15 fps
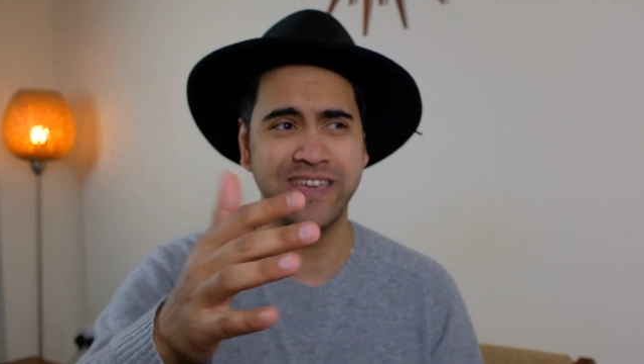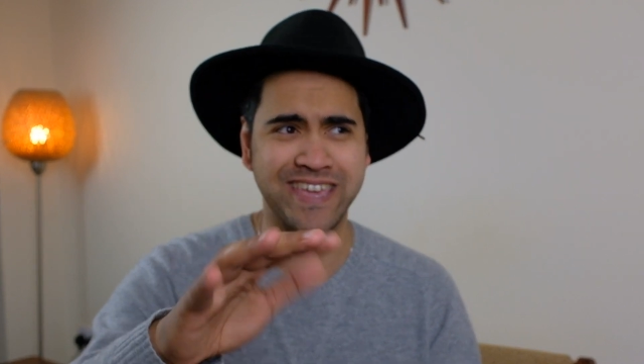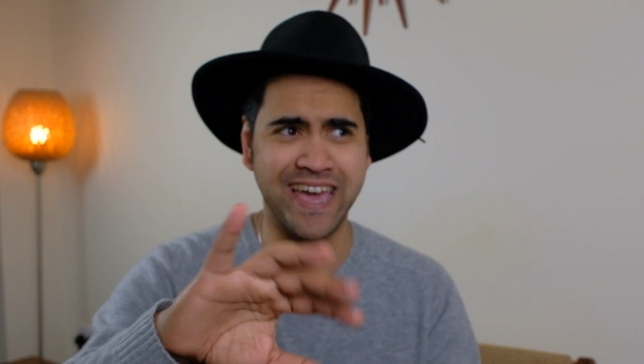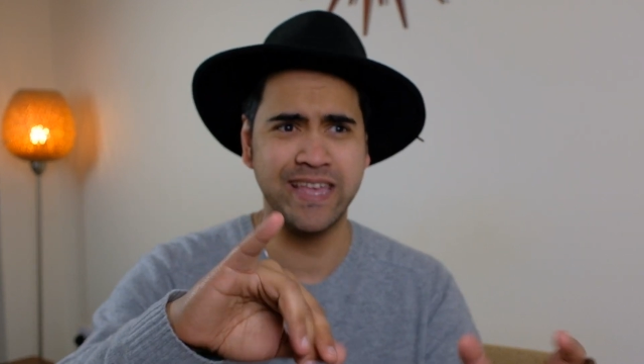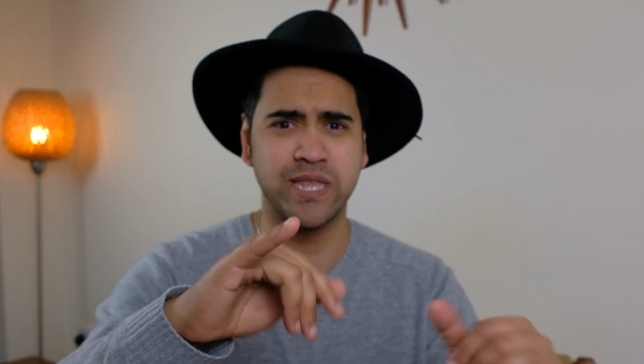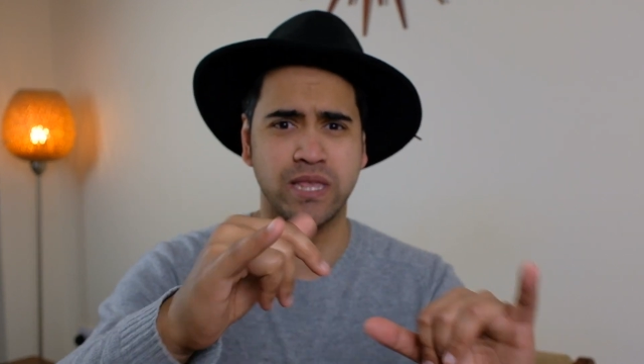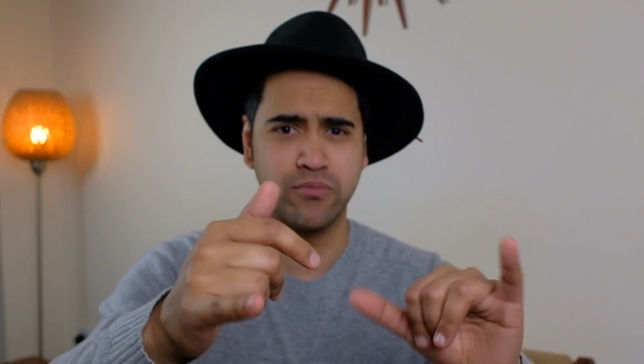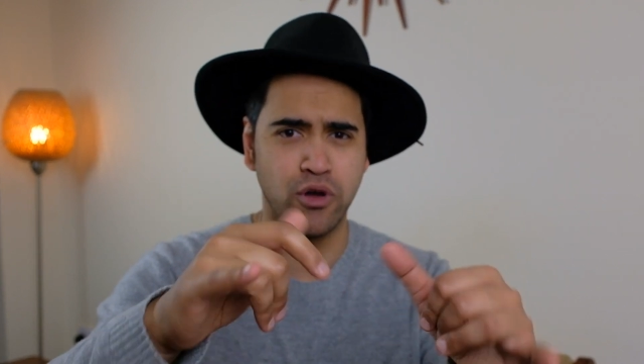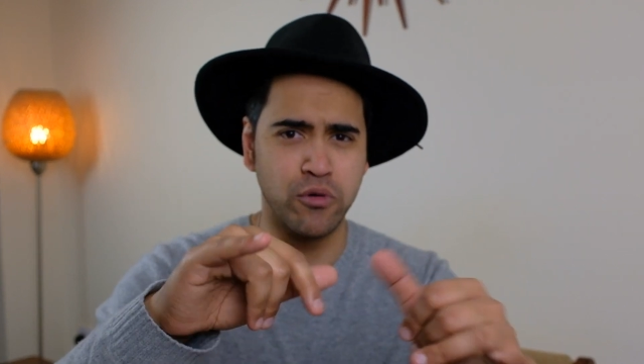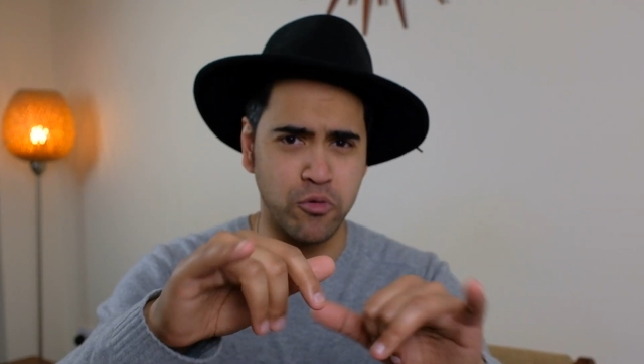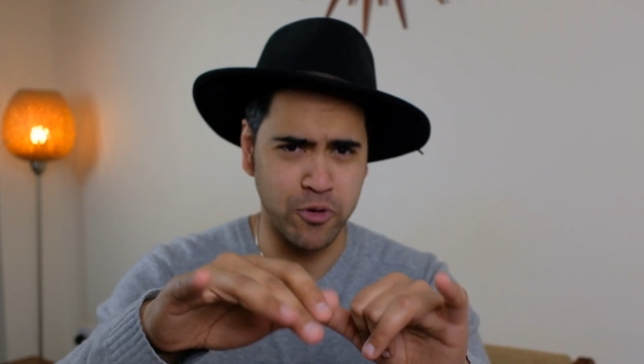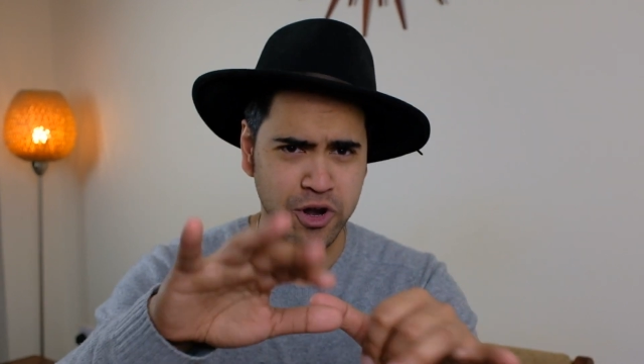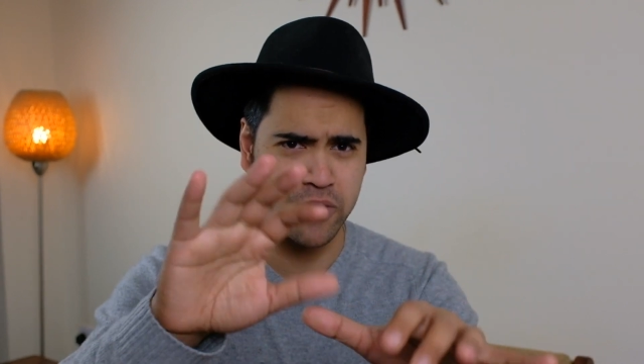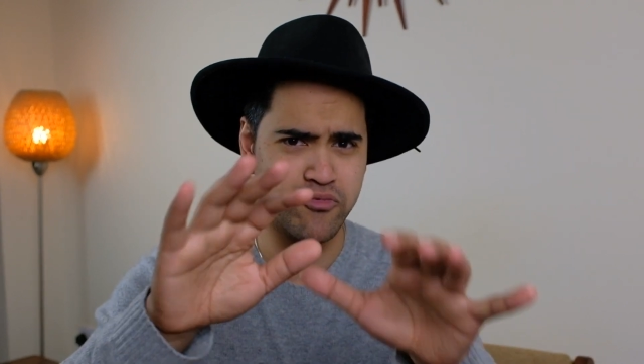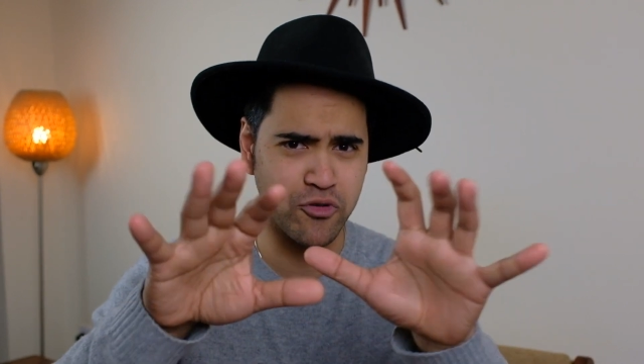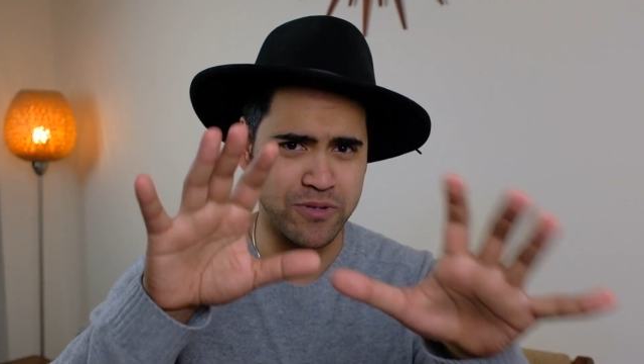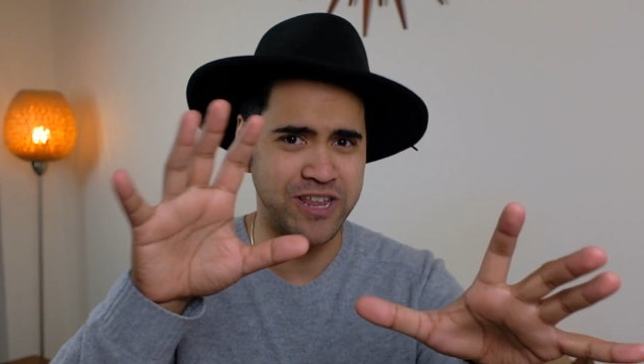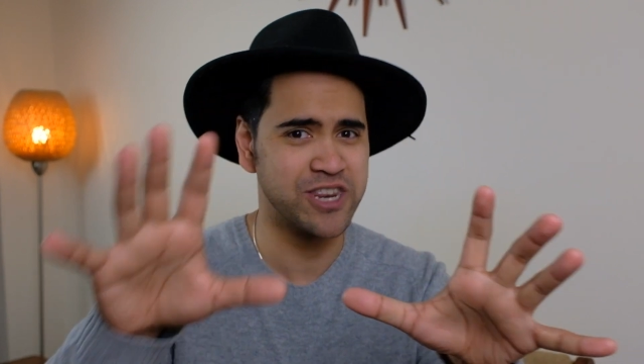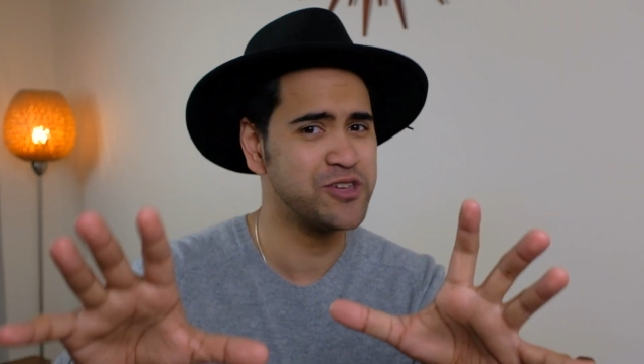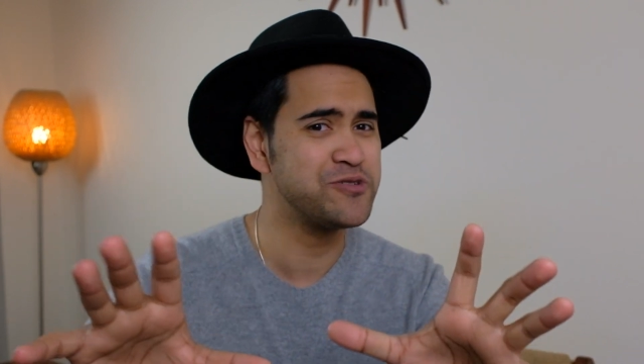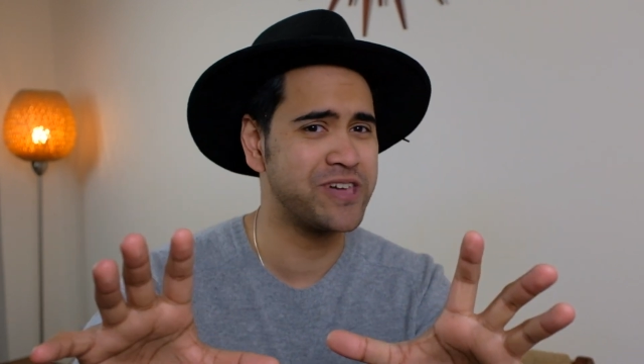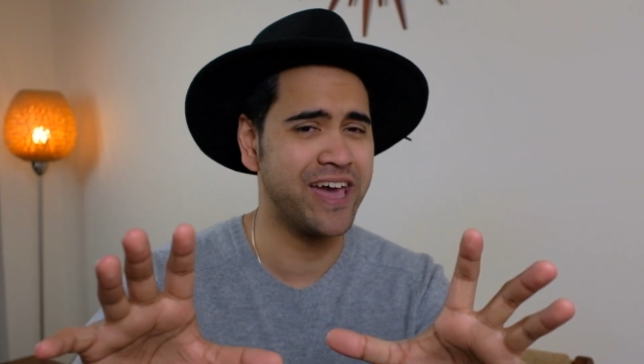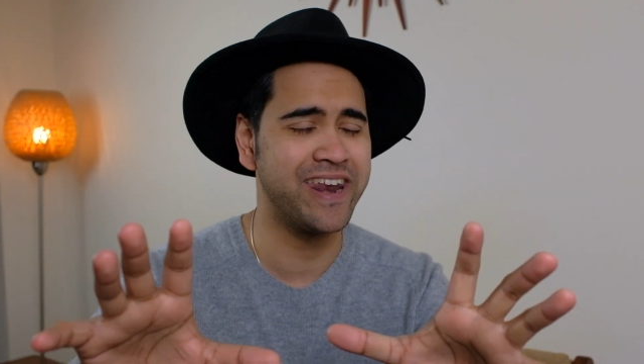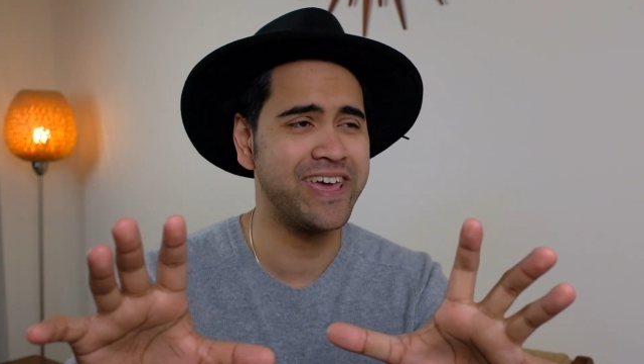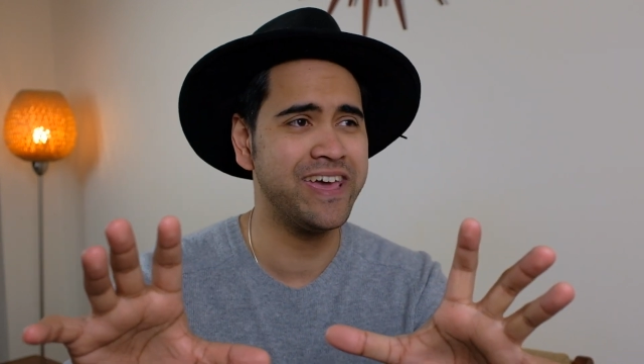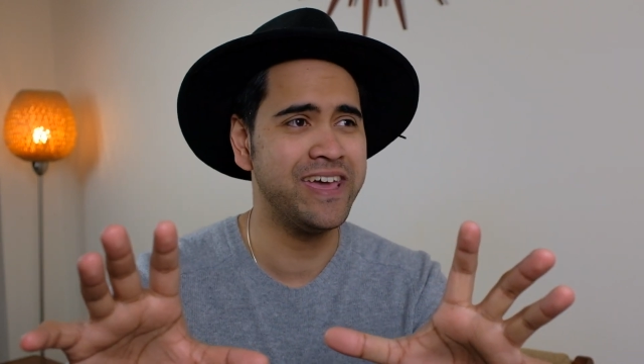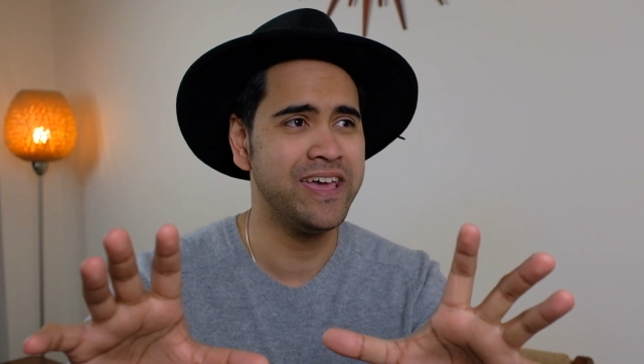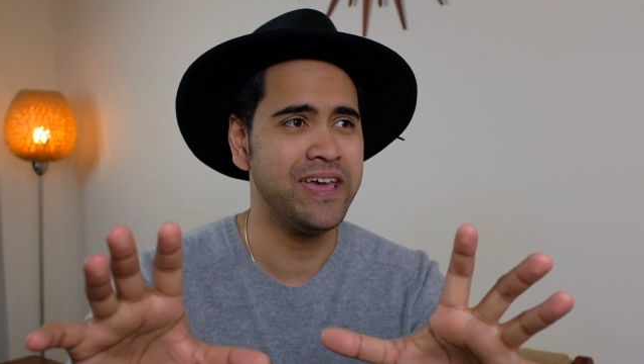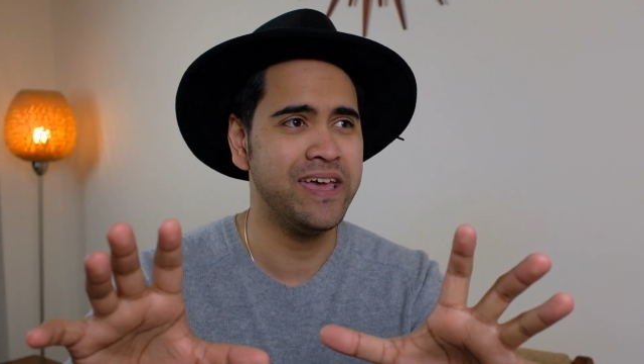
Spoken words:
guessed the moment when I probably do get it,